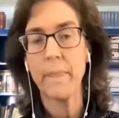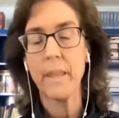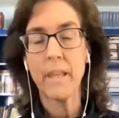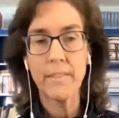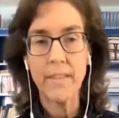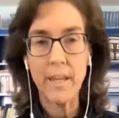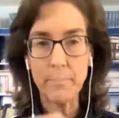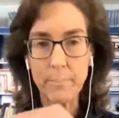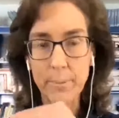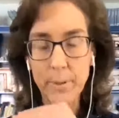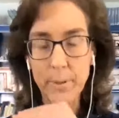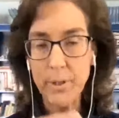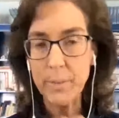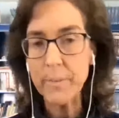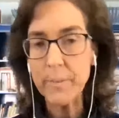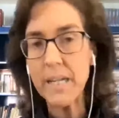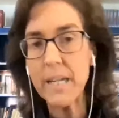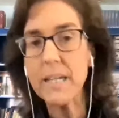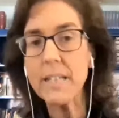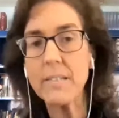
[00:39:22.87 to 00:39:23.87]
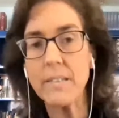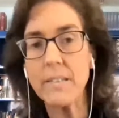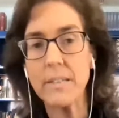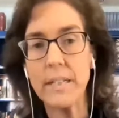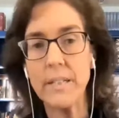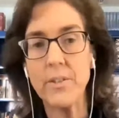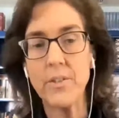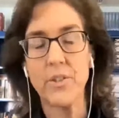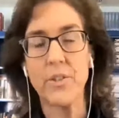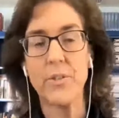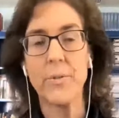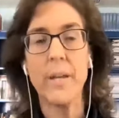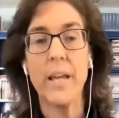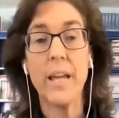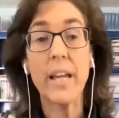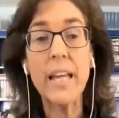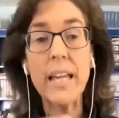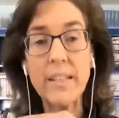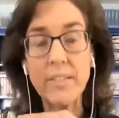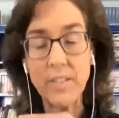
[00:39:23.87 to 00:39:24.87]
that permeates nature,
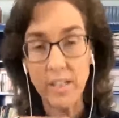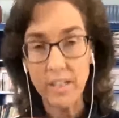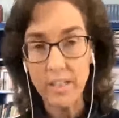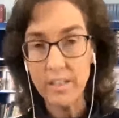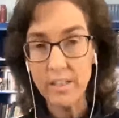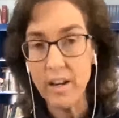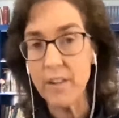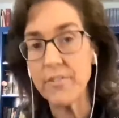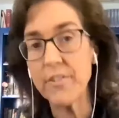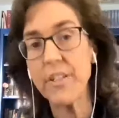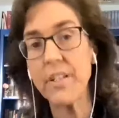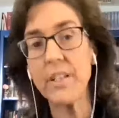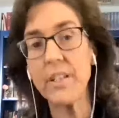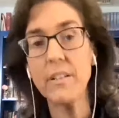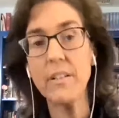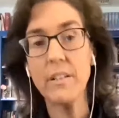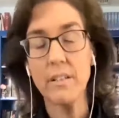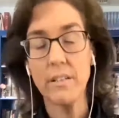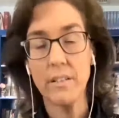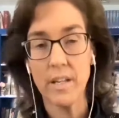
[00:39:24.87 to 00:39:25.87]
is a governing